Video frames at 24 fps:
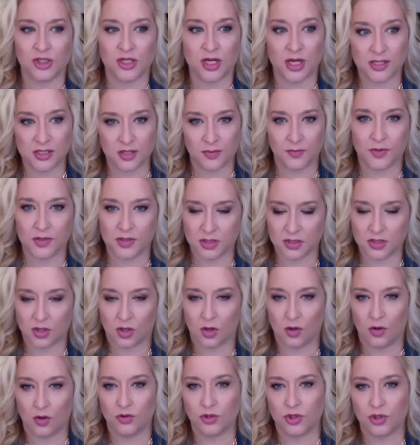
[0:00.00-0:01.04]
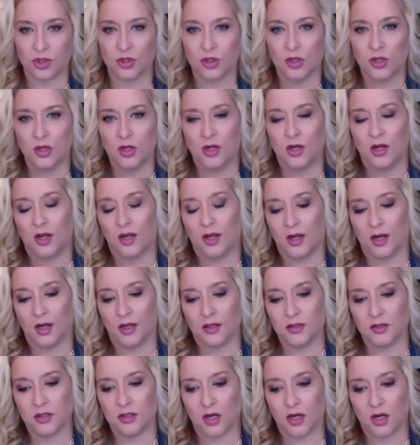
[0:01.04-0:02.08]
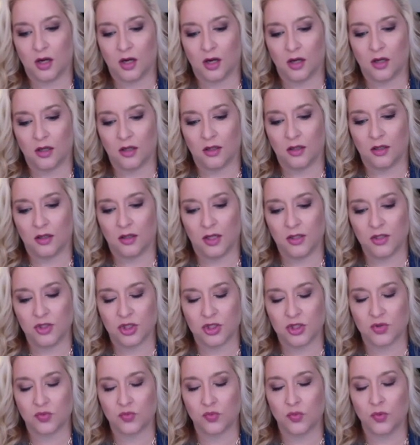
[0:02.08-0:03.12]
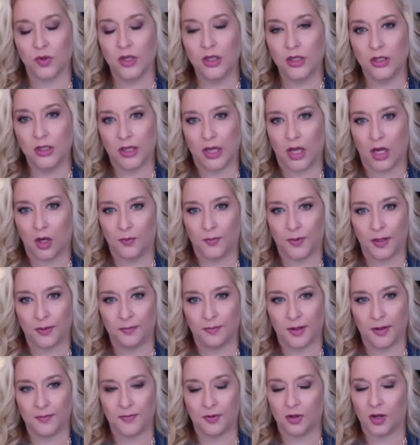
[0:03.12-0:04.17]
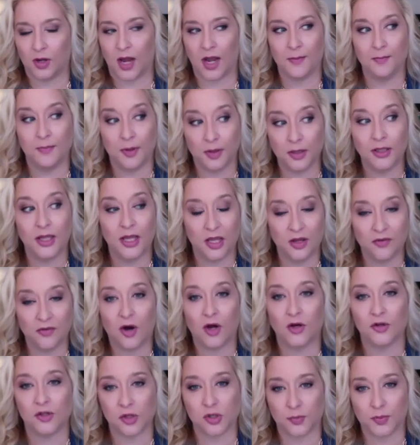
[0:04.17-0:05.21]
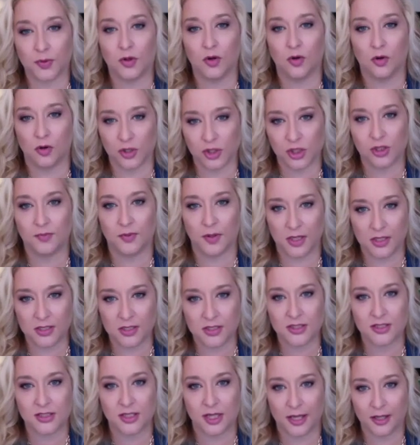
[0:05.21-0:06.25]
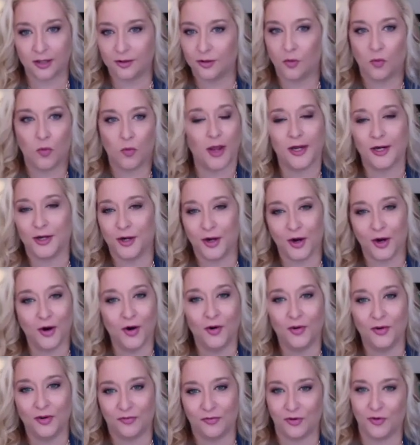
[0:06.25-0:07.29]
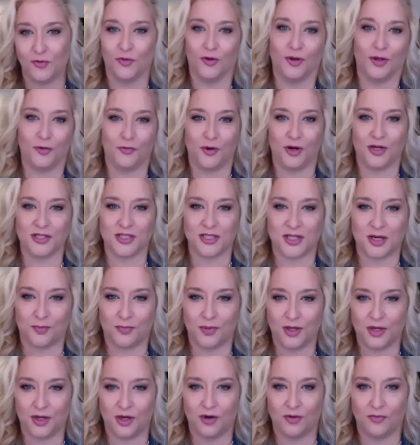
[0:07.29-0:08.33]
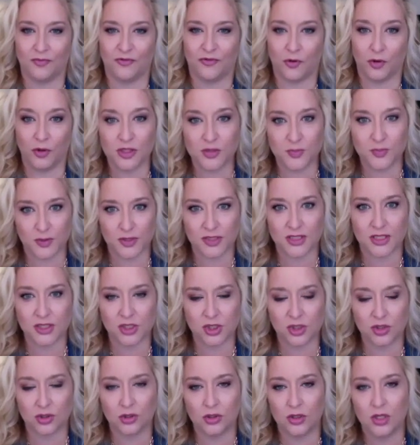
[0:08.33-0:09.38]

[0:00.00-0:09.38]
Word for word: as a business coach, and uh, and just really helping people. I believe entrepreneurship is like the way to go if you really want to step into your fullest potential.